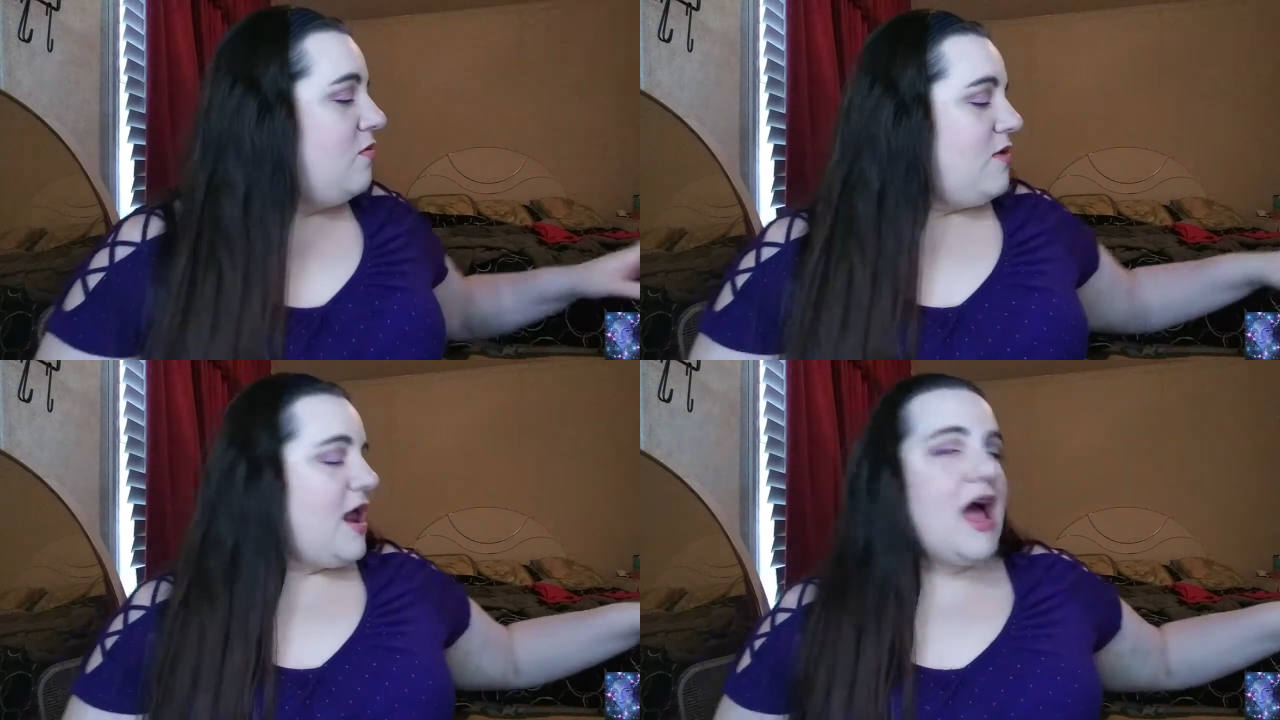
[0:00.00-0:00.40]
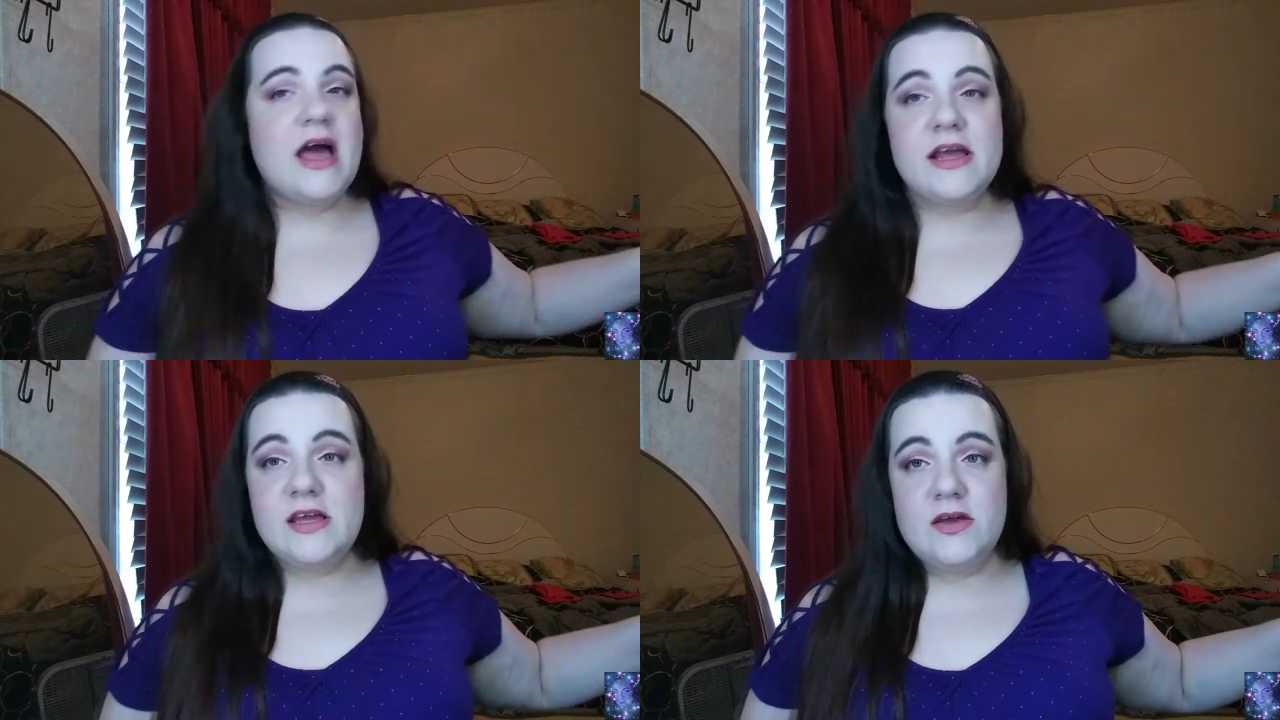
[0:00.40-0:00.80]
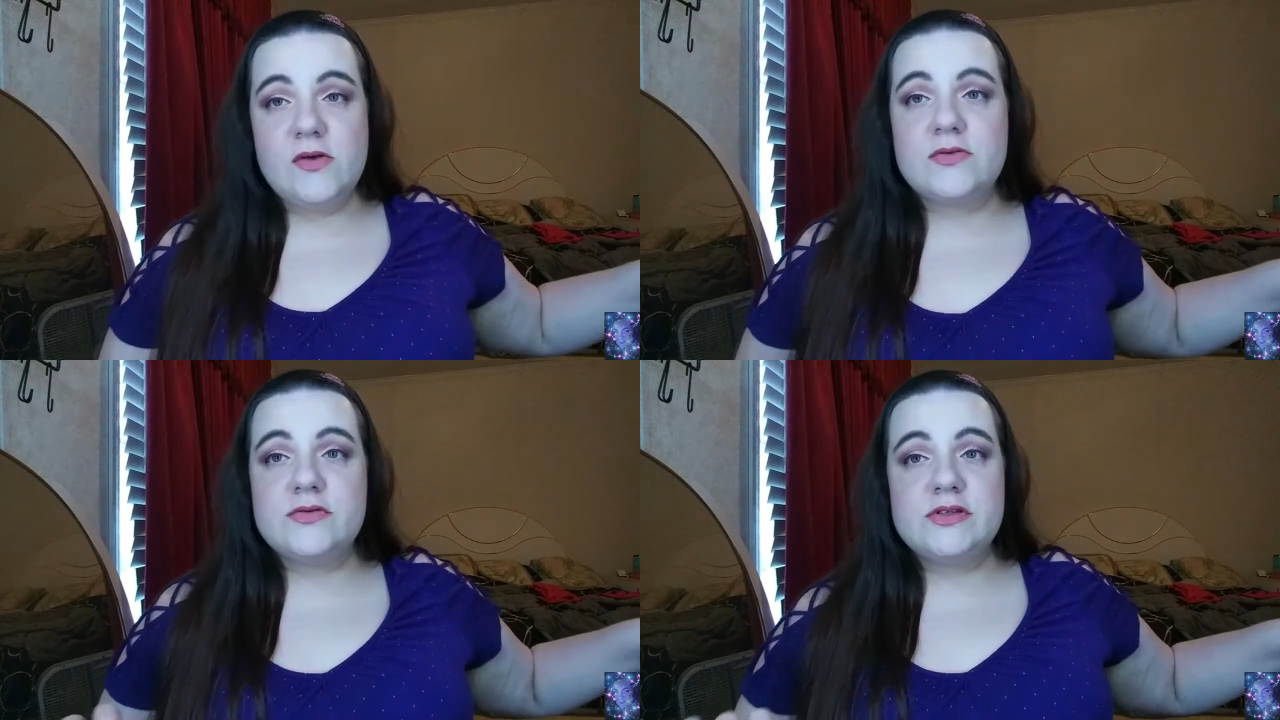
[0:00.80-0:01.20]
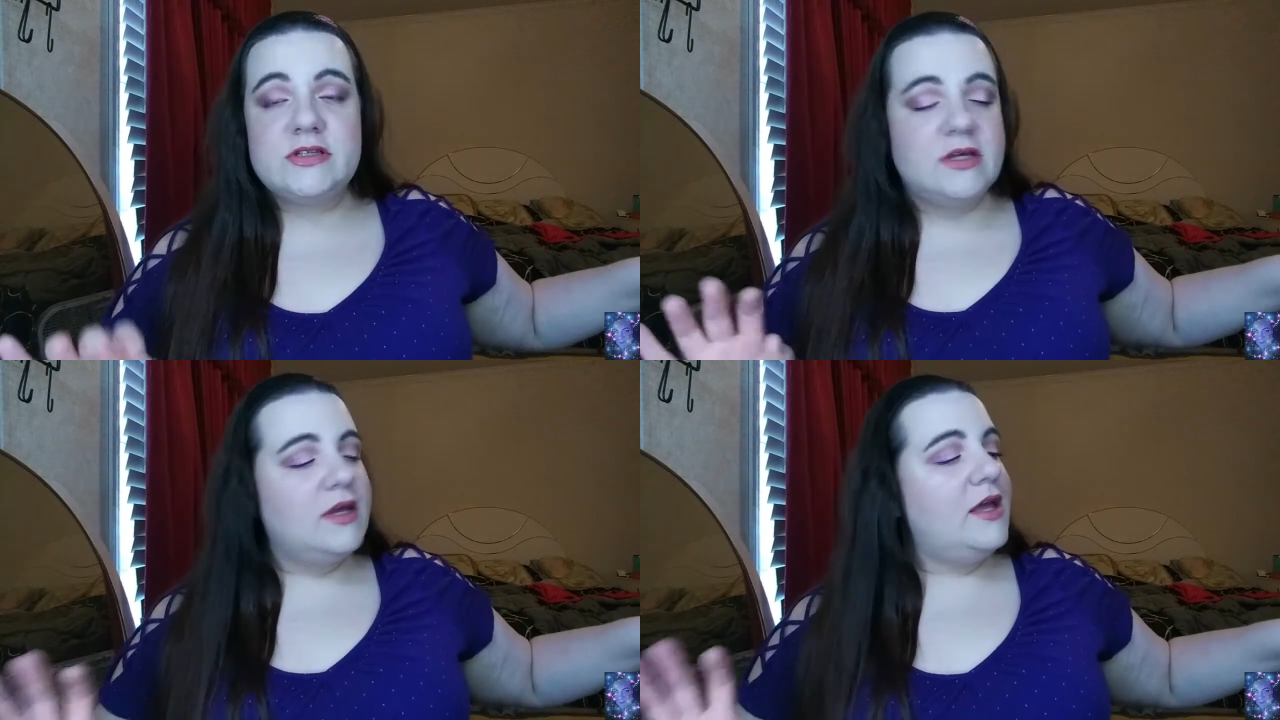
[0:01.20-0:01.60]
What I
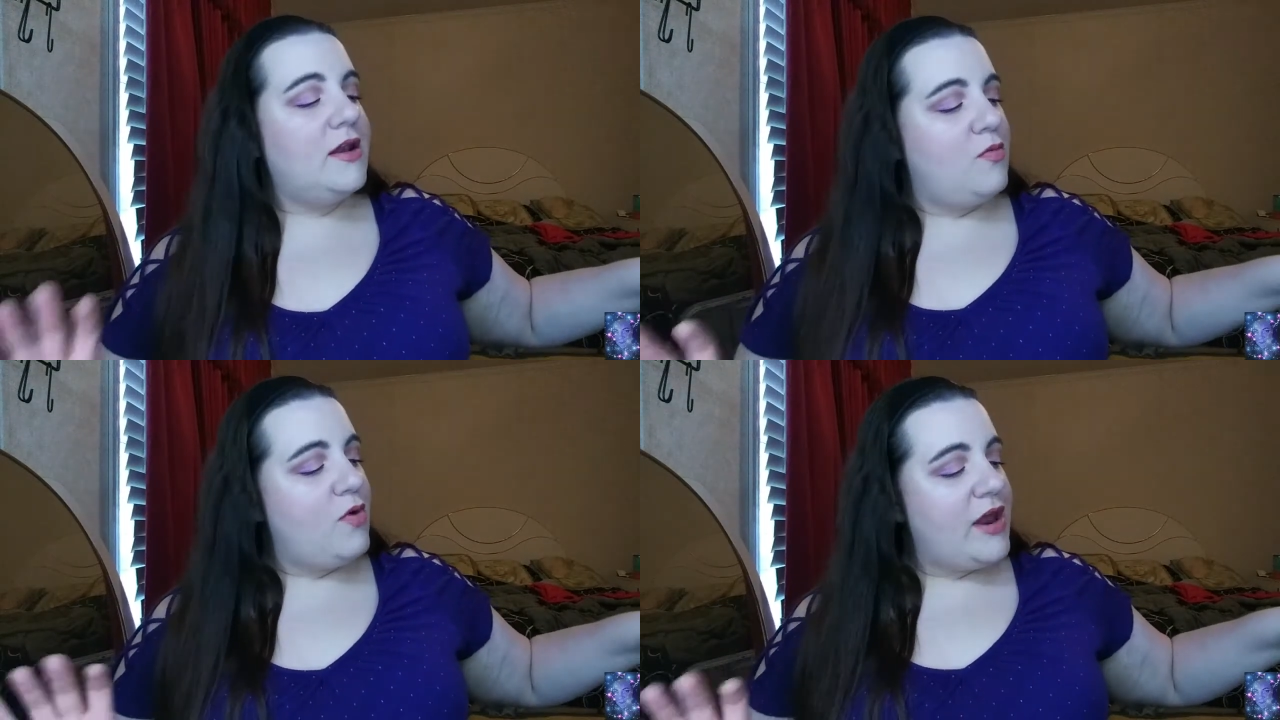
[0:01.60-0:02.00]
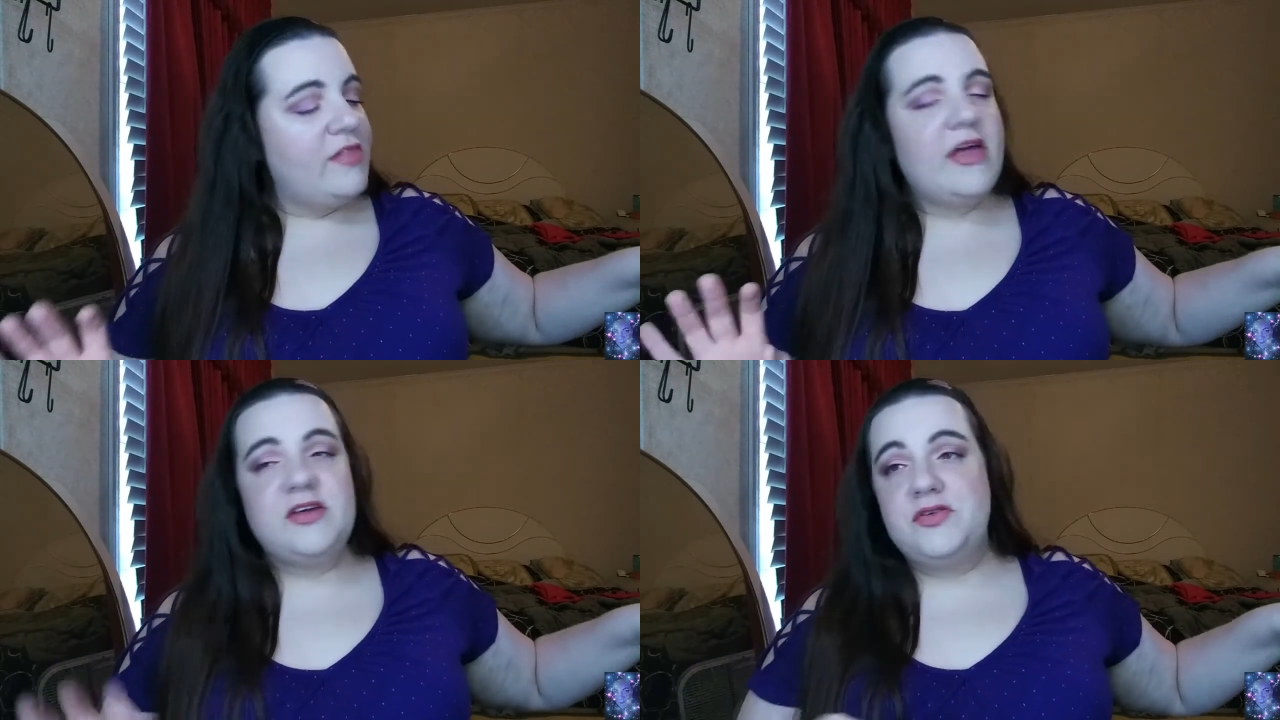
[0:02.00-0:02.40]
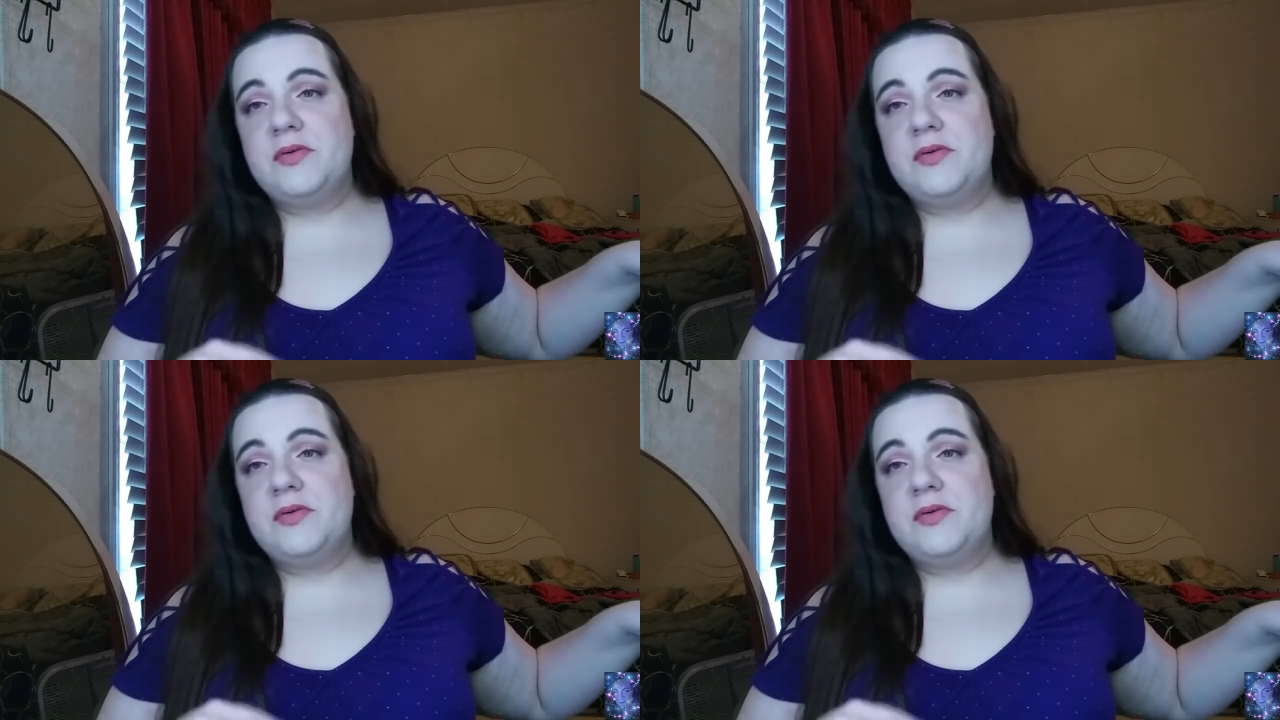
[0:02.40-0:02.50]
use and what I like,